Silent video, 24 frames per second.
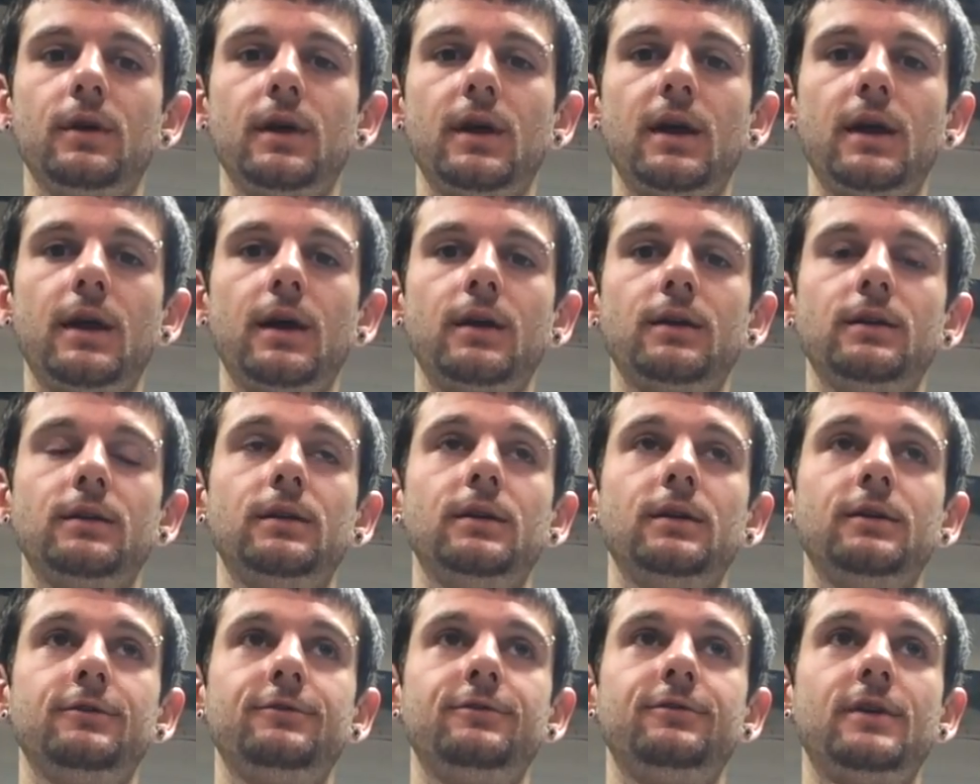and
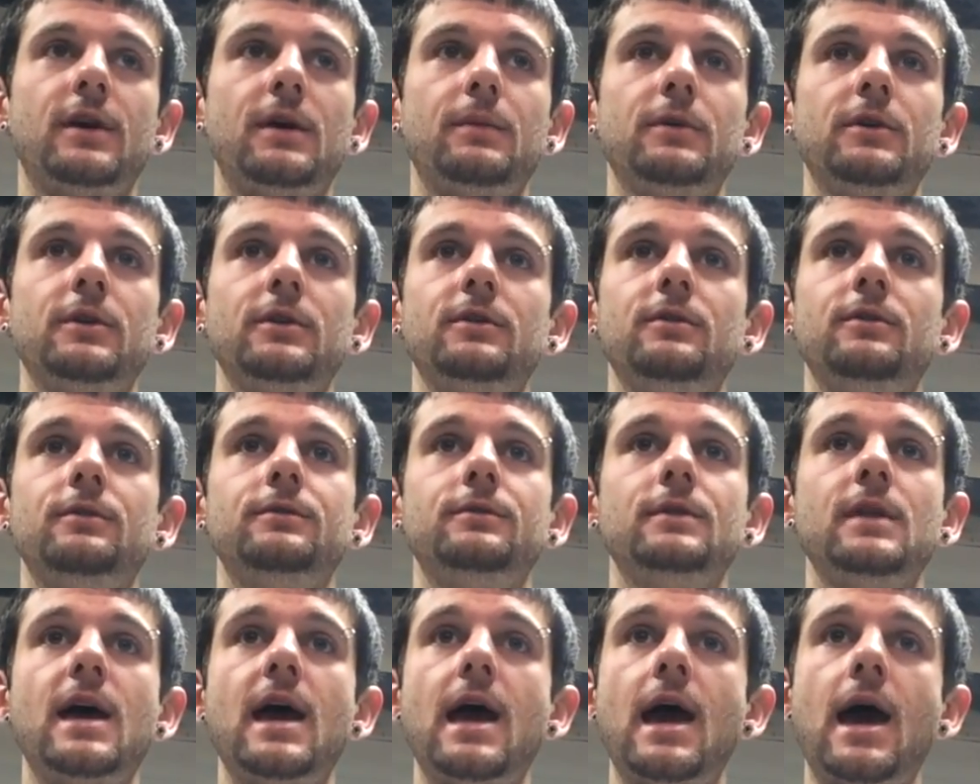if I've been
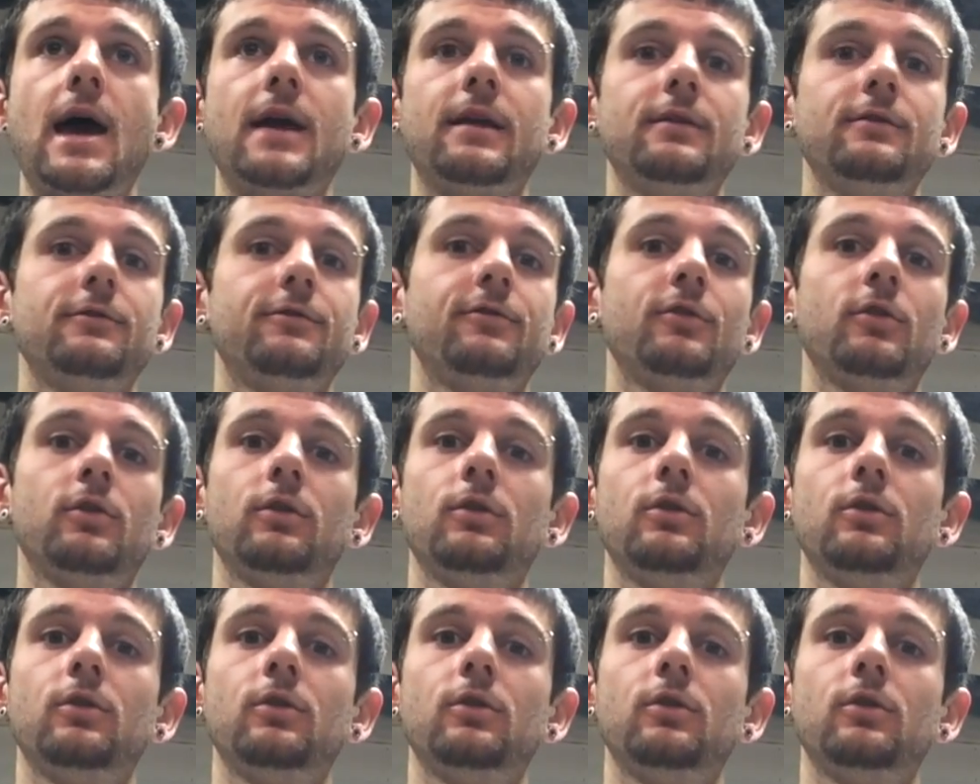at it for a